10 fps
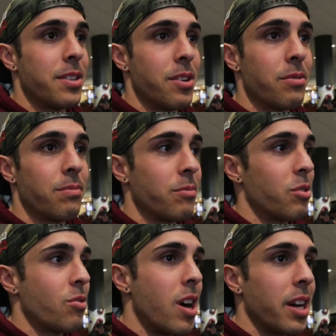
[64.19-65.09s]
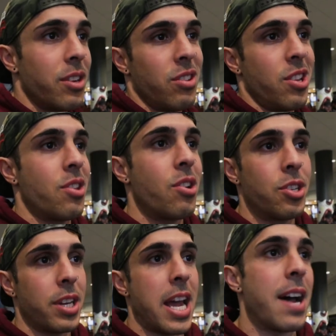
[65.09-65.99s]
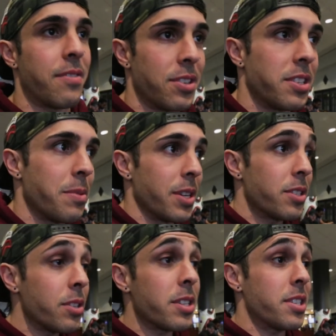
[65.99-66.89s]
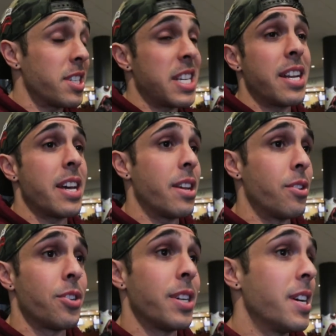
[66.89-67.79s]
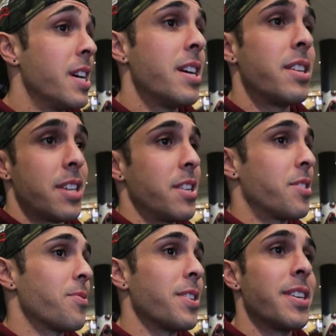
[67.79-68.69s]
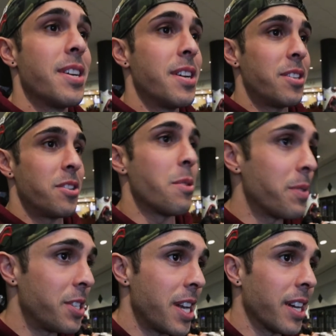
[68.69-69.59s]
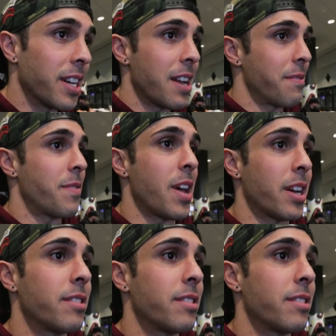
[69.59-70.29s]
you know, groggy or lethargic after the stimulant. So it's a sustained energy, sensory dopagenic kind of effect.